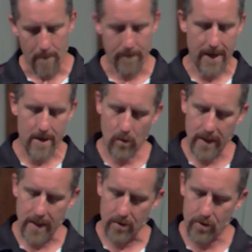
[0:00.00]
But I don't want to
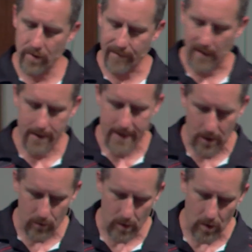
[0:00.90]
get too far down
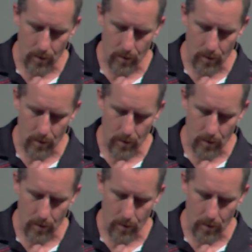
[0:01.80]
the road